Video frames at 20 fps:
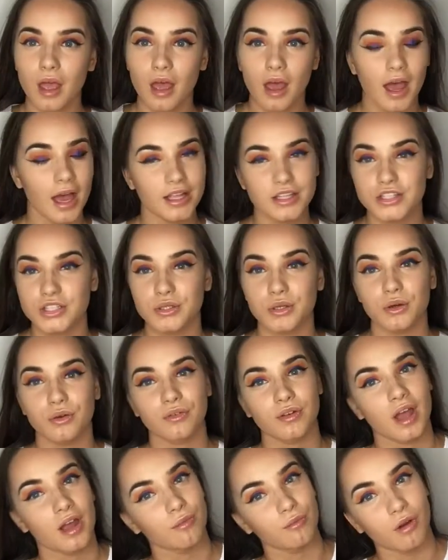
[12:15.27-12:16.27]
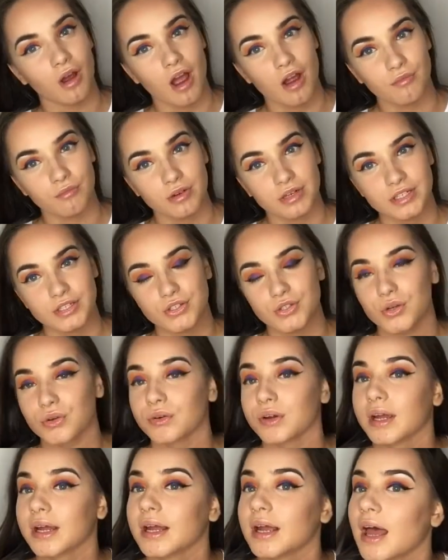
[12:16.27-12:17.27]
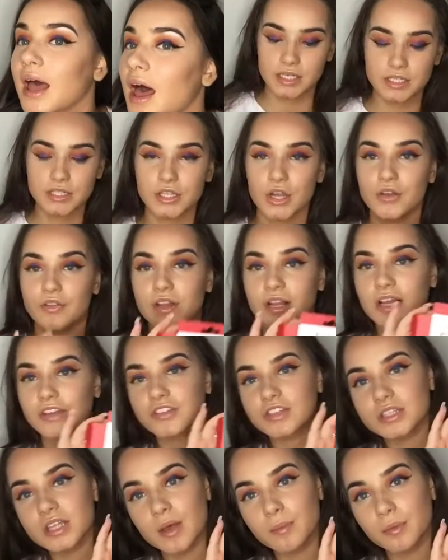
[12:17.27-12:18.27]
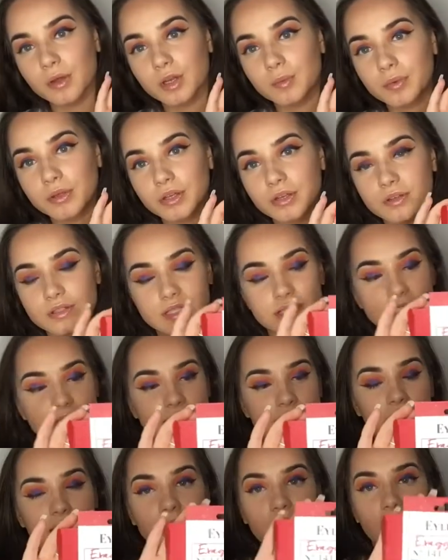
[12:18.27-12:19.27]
I had to do it off camera, I'm really sorry. So the lashes that I'm going to be using today